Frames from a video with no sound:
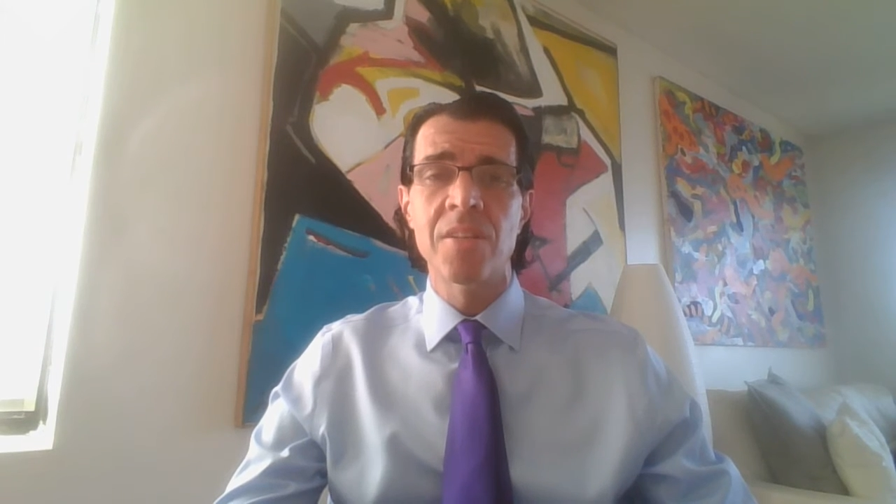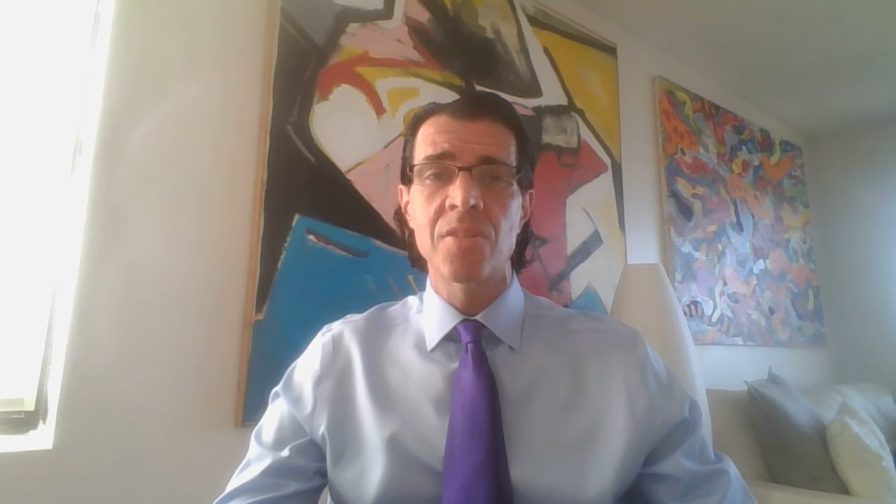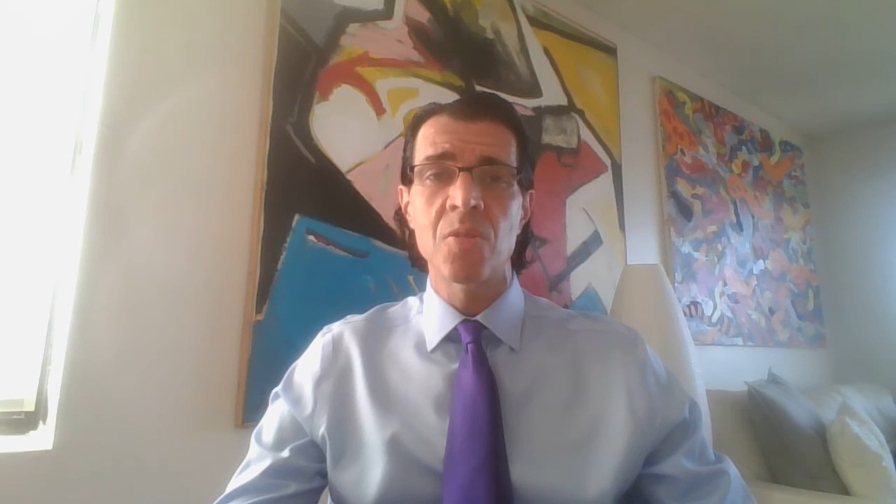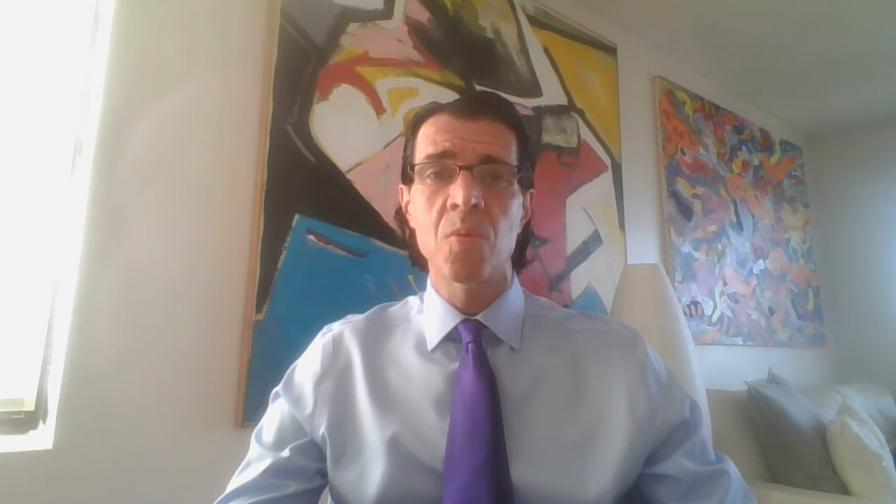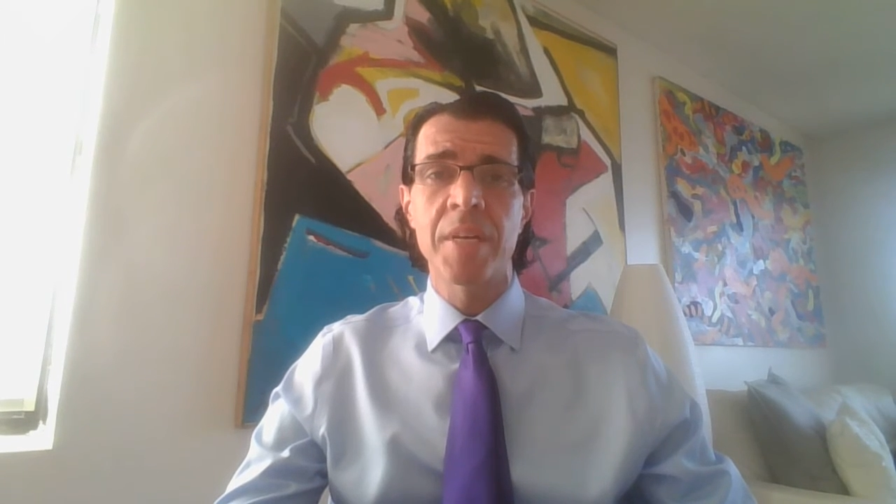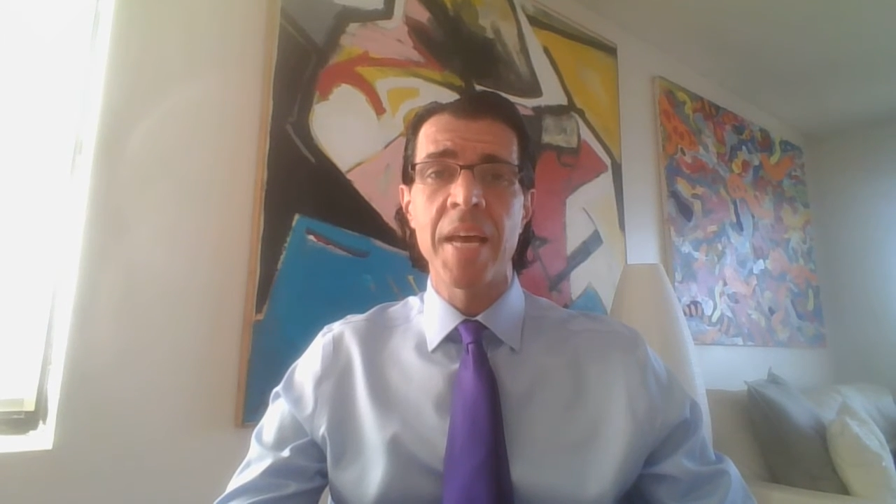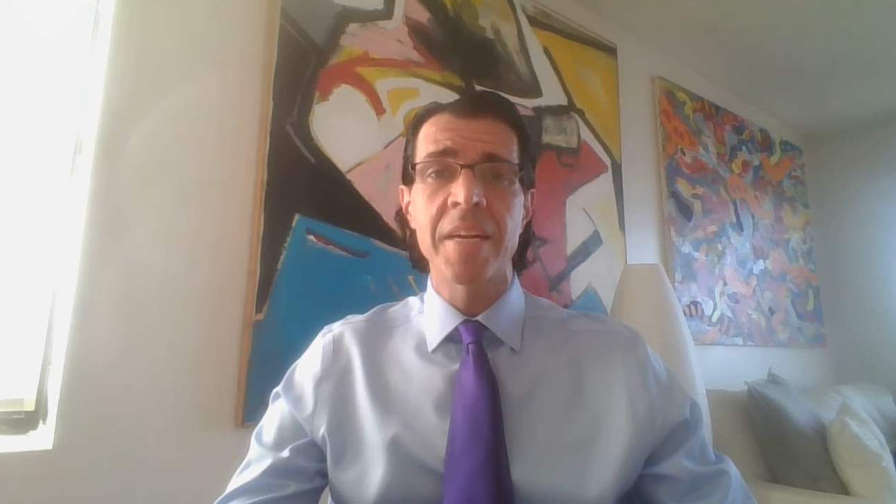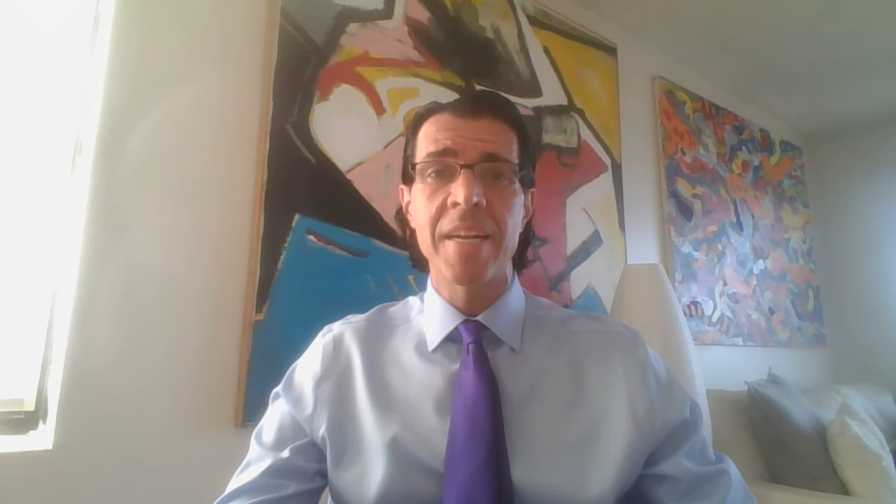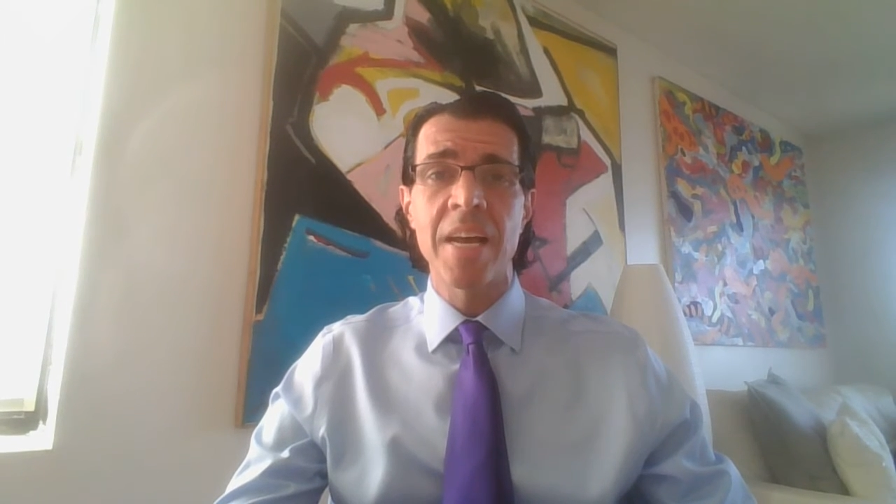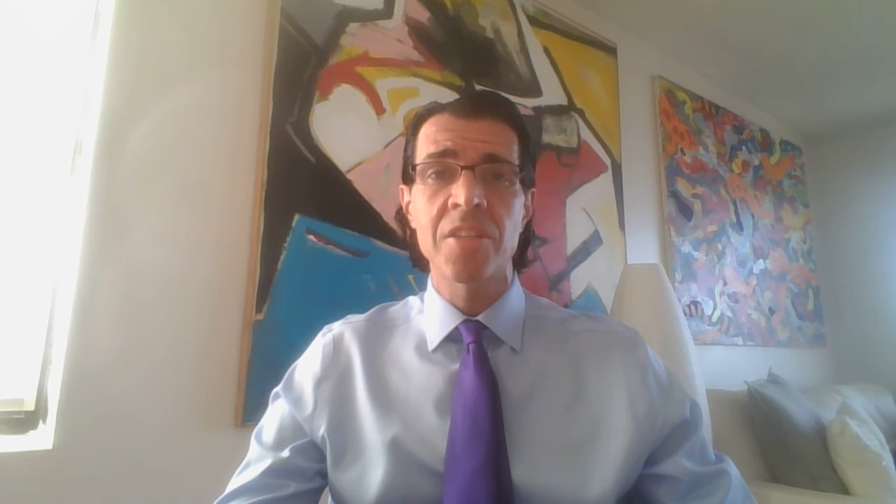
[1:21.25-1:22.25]
to get
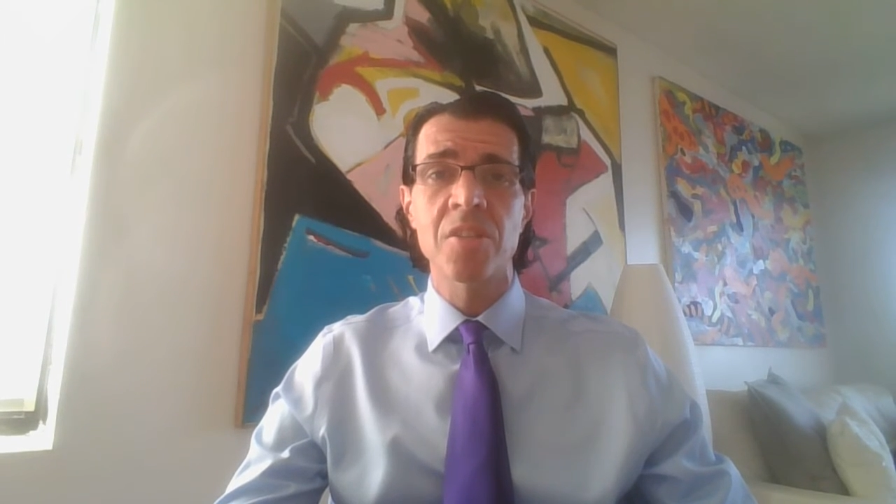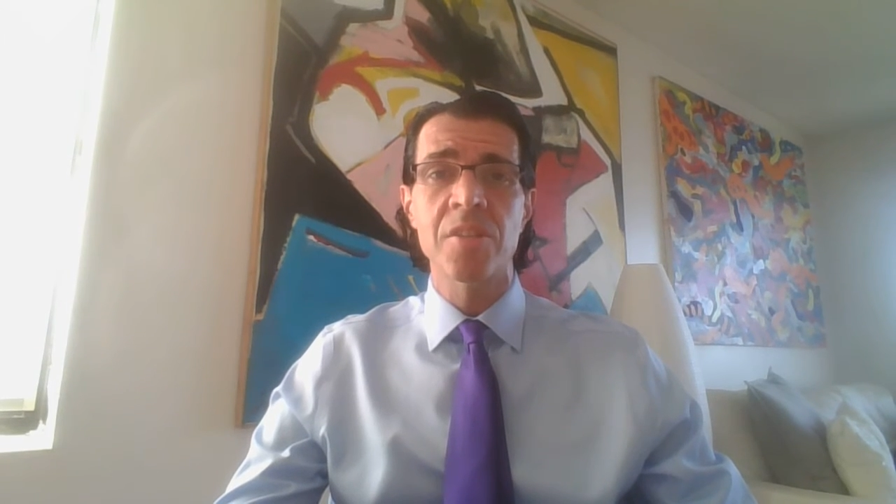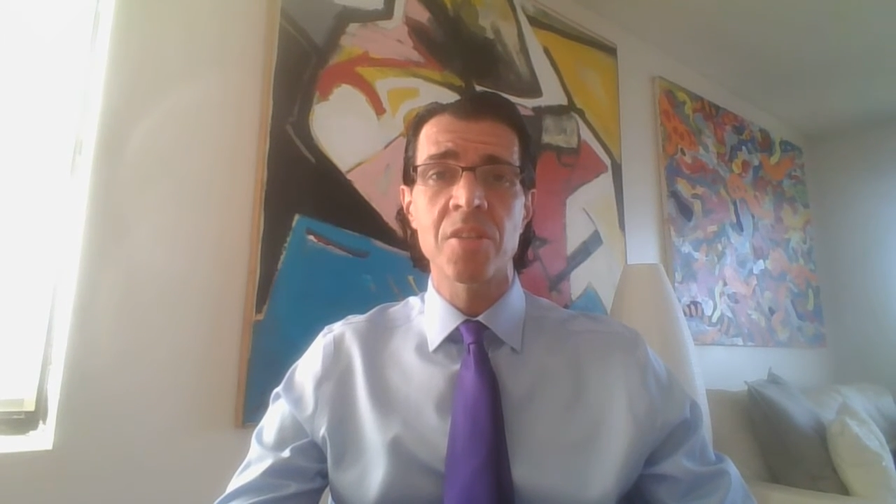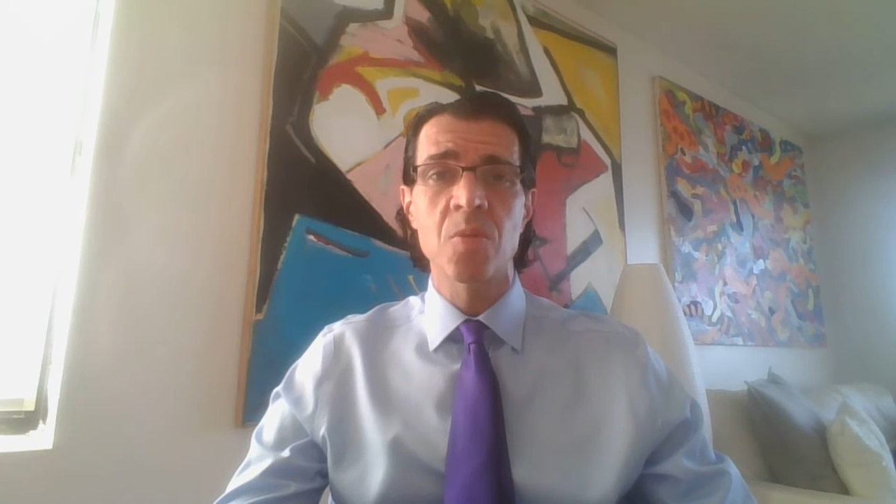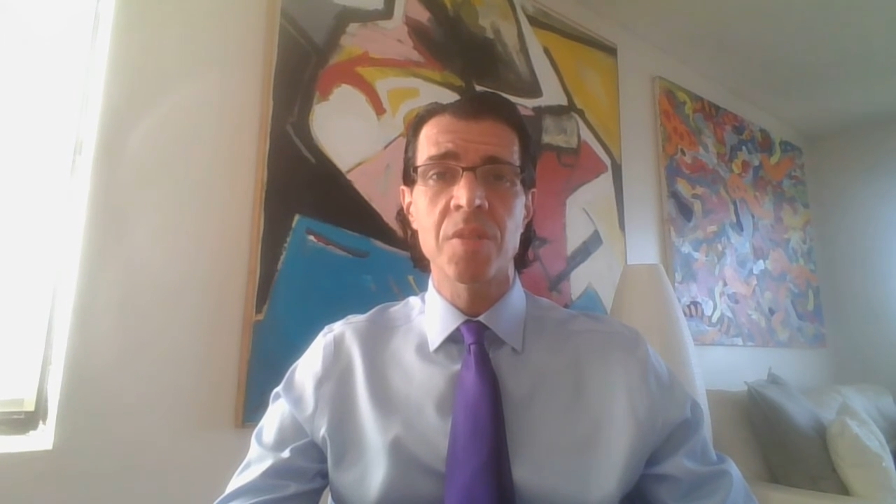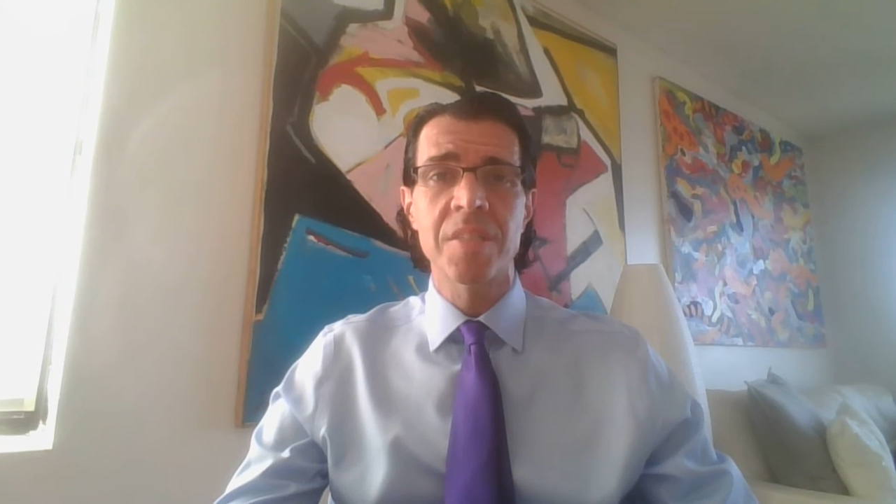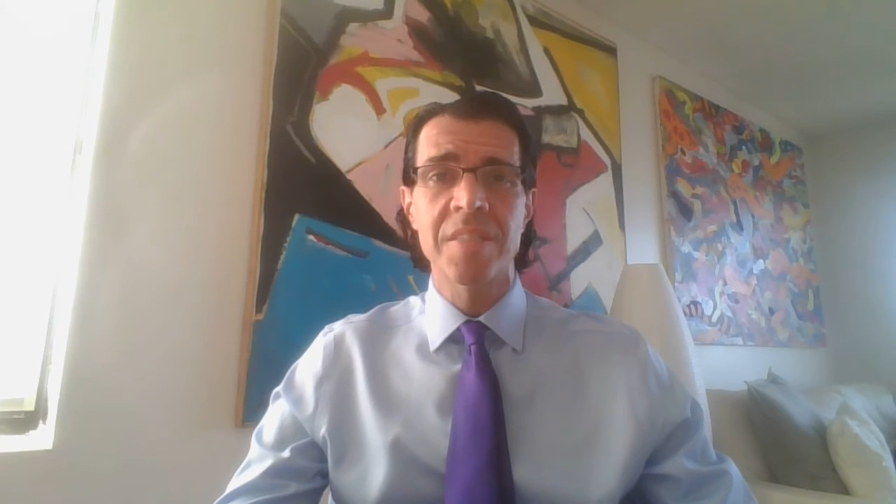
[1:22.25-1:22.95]
a national interest